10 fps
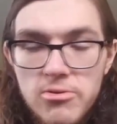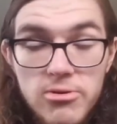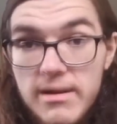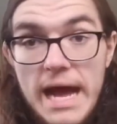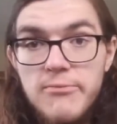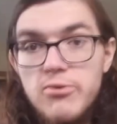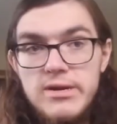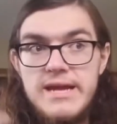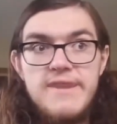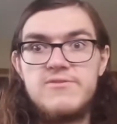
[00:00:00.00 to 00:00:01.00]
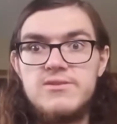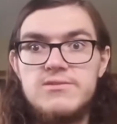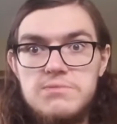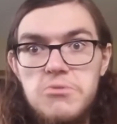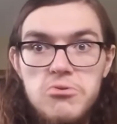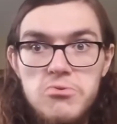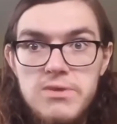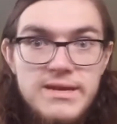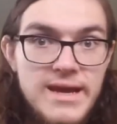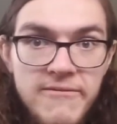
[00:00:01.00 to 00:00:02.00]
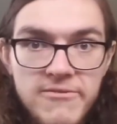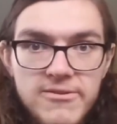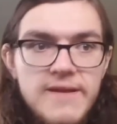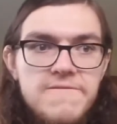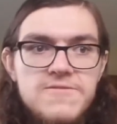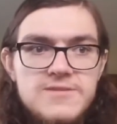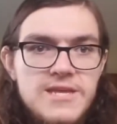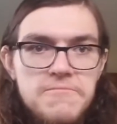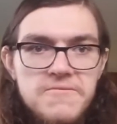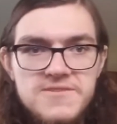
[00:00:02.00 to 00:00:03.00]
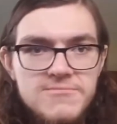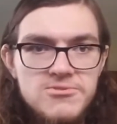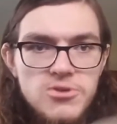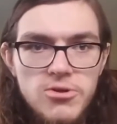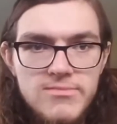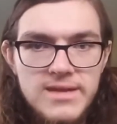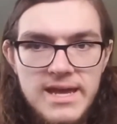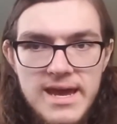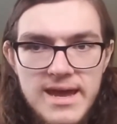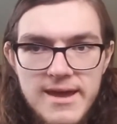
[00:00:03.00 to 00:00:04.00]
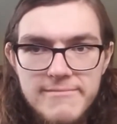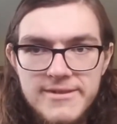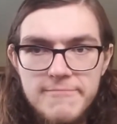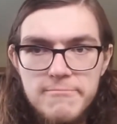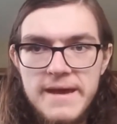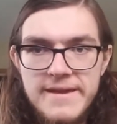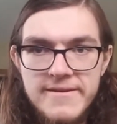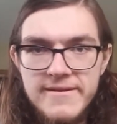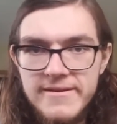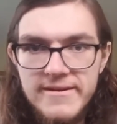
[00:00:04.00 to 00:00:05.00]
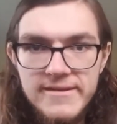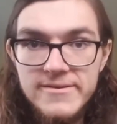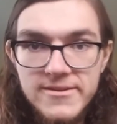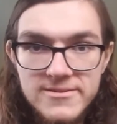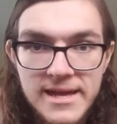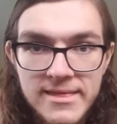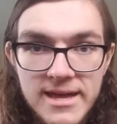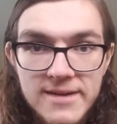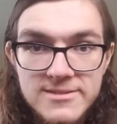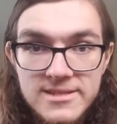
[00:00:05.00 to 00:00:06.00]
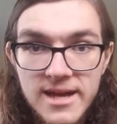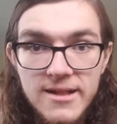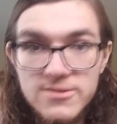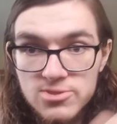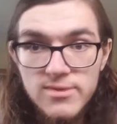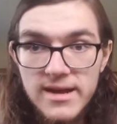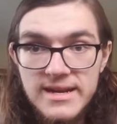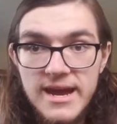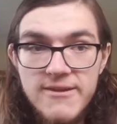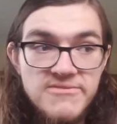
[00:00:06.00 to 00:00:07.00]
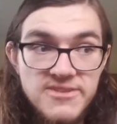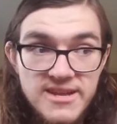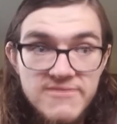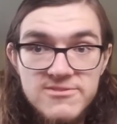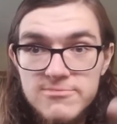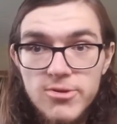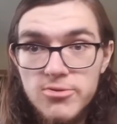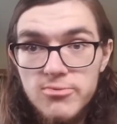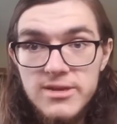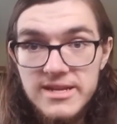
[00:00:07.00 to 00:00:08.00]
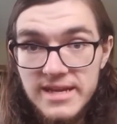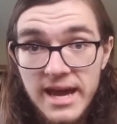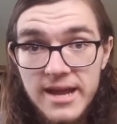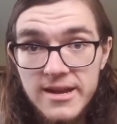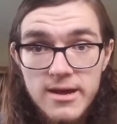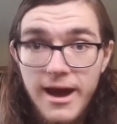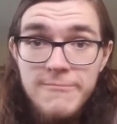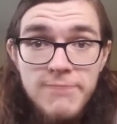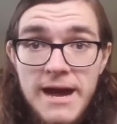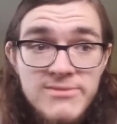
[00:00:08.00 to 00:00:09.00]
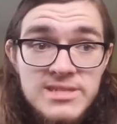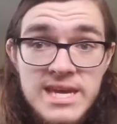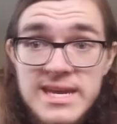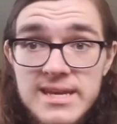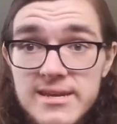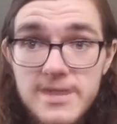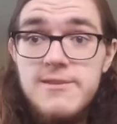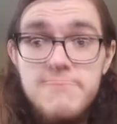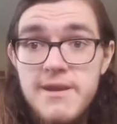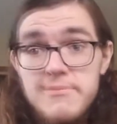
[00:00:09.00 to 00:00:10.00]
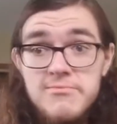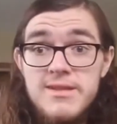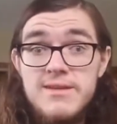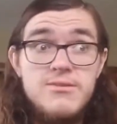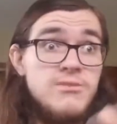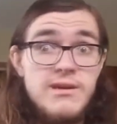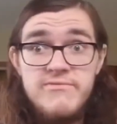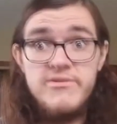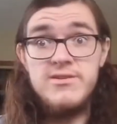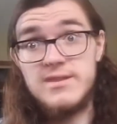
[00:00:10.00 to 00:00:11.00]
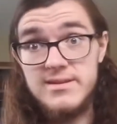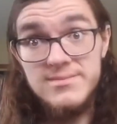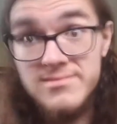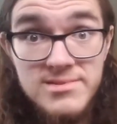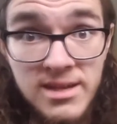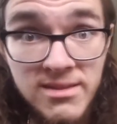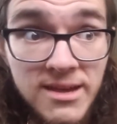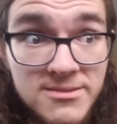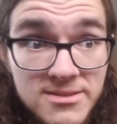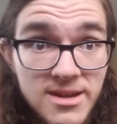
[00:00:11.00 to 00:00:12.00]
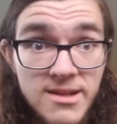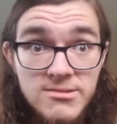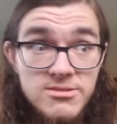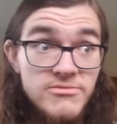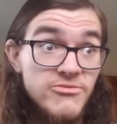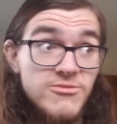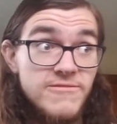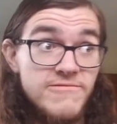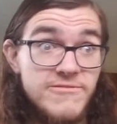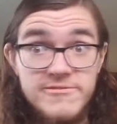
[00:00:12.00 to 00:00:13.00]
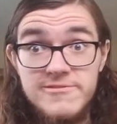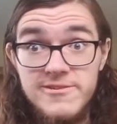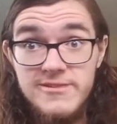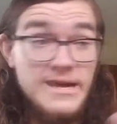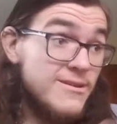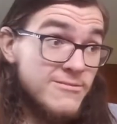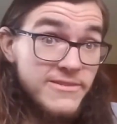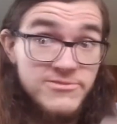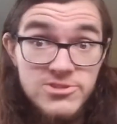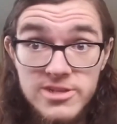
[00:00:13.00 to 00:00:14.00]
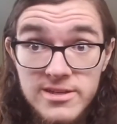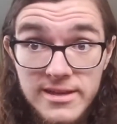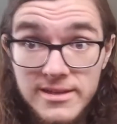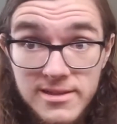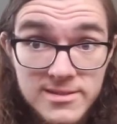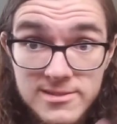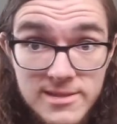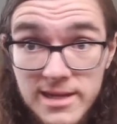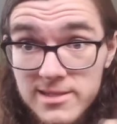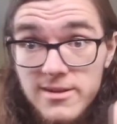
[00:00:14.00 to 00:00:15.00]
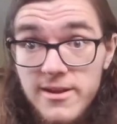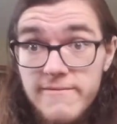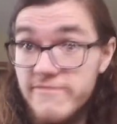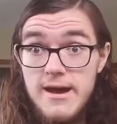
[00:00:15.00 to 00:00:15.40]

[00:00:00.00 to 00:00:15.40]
Or I wouldn't have to smoke weed ever. Like, for example, if someone told me, hey, I'm going to pay you, I don't know, $10,000 right now if you never smoke weed again, I'd probably take it. I'd probably be like, okay, fuck it. It's $10,000 for return. I don't give a shit. Like, that's enough.